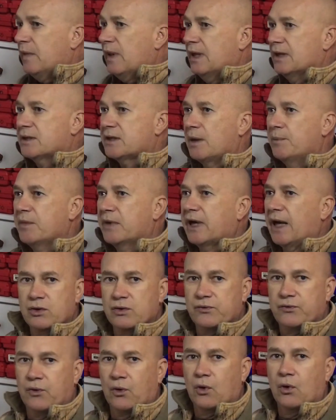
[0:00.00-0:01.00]
some
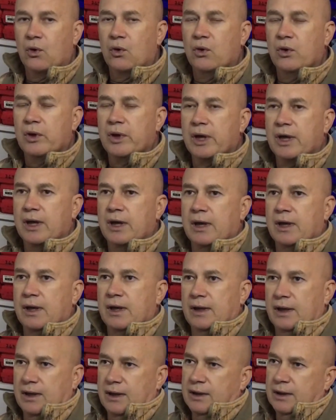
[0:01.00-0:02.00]
cases are known
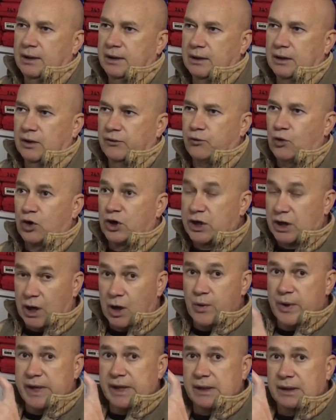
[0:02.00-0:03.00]
for
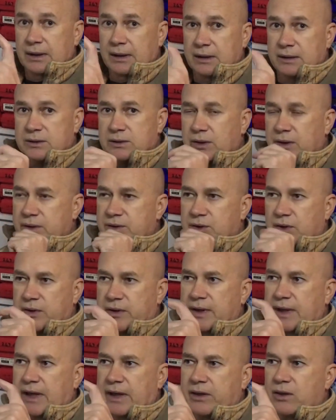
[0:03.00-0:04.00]
growing. So
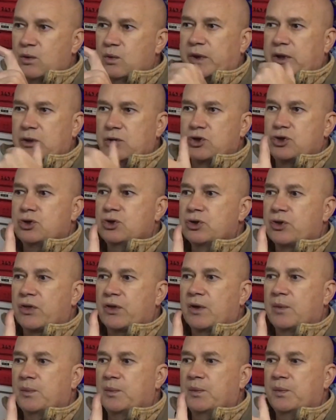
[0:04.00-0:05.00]
in other words,
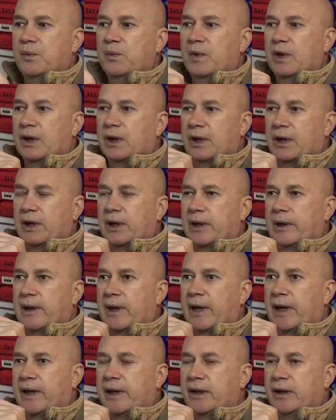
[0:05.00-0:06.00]
when you shoot them
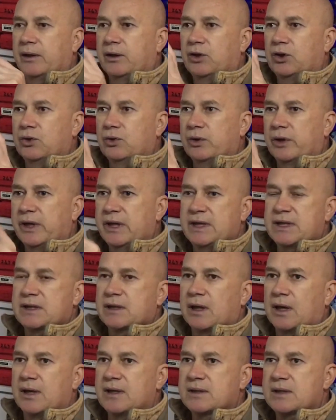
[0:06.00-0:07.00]
and you
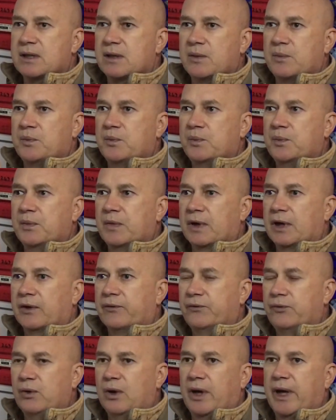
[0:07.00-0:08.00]
resize them
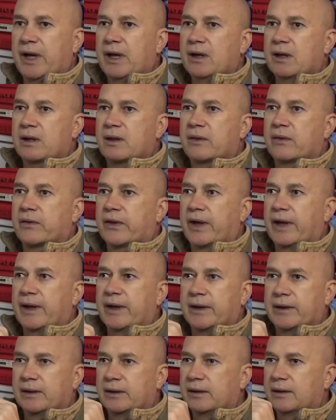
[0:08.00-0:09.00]
full length
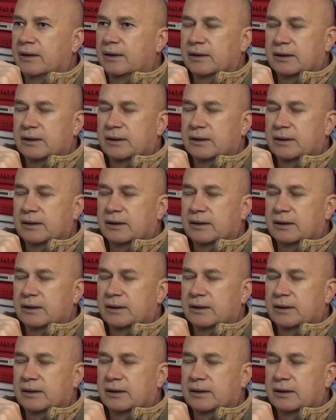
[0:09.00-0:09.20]
and